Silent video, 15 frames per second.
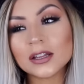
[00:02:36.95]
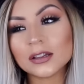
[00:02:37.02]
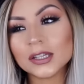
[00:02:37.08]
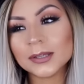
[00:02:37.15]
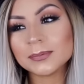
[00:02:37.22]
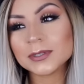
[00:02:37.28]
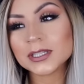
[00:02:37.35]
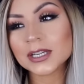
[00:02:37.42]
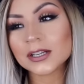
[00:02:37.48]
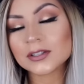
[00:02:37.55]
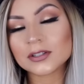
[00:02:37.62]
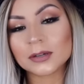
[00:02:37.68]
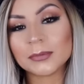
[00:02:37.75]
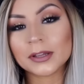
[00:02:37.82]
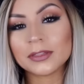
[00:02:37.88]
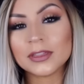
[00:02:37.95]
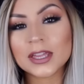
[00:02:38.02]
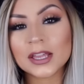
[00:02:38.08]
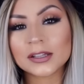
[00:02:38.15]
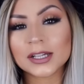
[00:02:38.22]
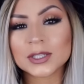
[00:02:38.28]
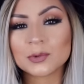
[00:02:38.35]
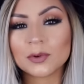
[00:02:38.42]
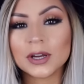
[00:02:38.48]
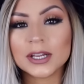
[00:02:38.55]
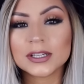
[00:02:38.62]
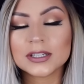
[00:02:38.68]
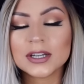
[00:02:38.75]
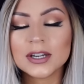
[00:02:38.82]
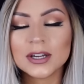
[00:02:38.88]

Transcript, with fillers: Lipsticks are my thing. That's what